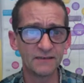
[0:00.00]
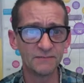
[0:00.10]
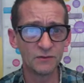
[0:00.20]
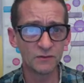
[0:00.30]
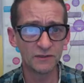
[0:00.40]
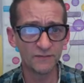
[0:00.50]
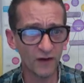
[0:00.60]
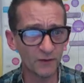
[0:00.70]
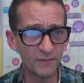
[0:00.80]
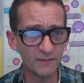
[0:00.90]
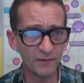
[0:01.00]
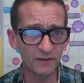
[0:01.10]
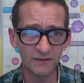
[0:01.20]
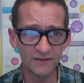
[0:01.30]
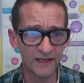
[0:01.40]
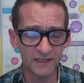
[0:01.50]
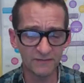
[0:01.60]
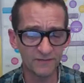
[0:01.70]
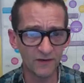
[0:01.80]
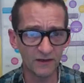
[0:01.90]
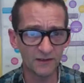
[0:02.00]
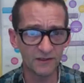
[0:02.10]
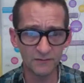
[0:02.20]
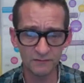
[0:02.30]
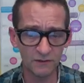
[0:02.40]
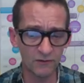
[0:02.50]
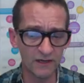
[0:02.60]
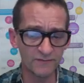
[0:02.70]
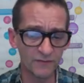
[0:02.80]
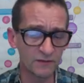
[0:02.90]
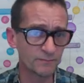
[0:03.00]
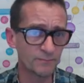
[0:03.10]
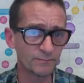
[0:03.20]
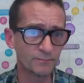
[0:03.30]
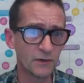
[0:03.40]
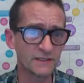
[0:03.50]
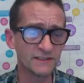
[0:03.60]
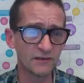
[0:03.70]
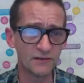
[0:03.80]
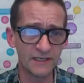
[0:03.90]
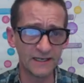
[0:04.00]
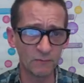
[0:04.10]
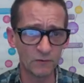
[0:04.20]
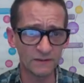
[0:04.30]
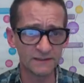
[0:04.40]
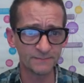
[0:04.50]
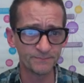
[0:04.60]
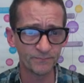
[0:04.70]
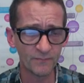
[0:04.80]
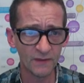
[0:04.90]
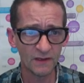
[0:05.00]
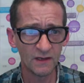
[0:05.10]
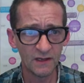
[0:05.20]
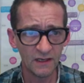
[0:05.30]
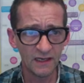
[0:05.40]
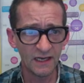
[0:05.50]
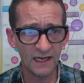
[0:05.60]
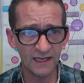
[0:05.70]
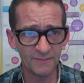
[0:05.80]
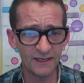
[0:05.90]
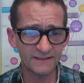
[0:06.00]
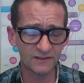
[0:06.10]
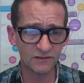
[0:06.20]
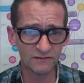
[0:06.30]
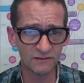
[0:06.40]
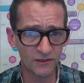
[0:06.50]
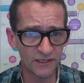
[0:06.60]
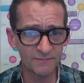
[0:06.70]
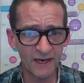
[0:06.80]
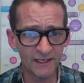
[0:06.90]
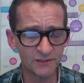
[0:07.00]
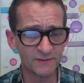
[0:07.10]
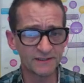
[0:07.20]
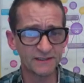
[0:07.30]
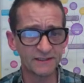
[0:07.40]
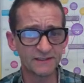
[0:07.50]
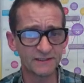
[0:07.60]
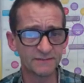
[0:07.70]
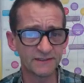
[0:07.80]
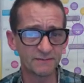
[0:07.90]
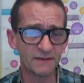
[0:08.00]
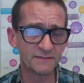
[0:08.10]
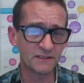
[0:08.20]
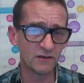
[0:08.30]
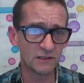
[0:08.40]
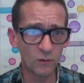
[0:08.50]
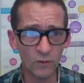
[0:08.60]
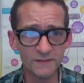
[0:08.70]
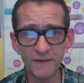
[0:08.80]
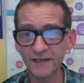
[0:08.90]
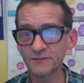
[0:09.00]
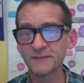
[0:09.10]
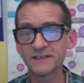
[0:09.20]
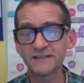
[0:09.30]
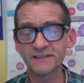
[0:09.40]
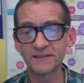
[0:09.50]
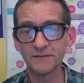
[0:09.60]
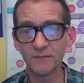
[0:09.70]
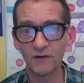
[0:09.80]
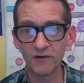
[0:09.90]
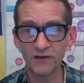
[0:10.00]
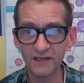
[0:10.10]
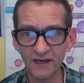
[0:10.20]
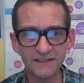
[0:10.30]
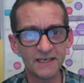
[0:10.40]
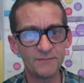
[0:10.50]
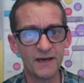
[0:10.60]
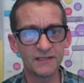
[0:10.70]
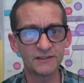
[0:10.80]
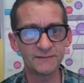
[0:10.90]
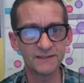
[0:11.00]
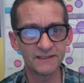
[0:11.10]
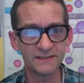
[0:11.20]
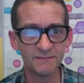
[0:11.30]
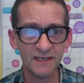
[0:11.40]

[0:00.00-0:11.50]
You can follow people or they can follow you. Great for personal learning networks. LMS, or learning management system, sometimes called course management system or content management system.